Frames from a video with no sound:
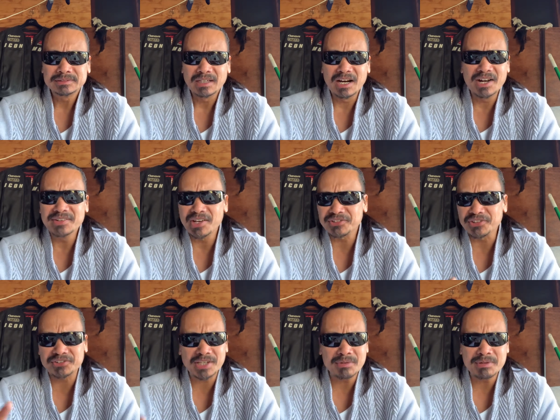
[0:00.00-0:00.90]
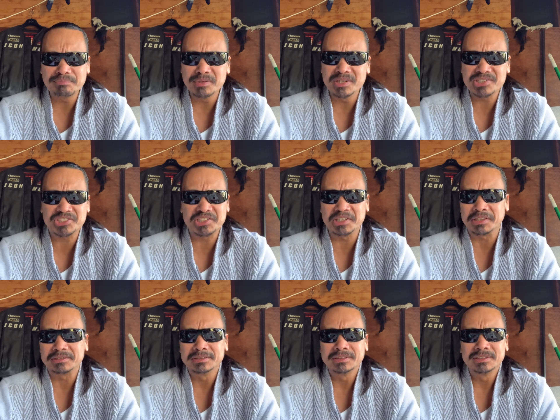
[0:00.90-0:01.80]
Unnecessary bullshit.
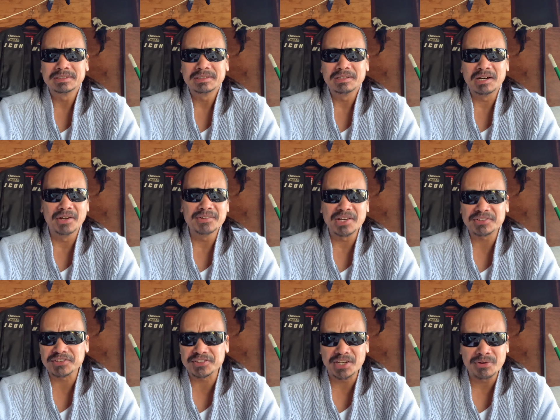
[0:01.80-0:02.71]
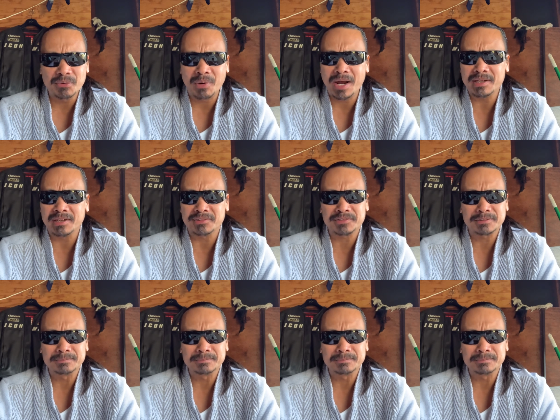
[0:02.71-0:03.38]
Unnecessary riots.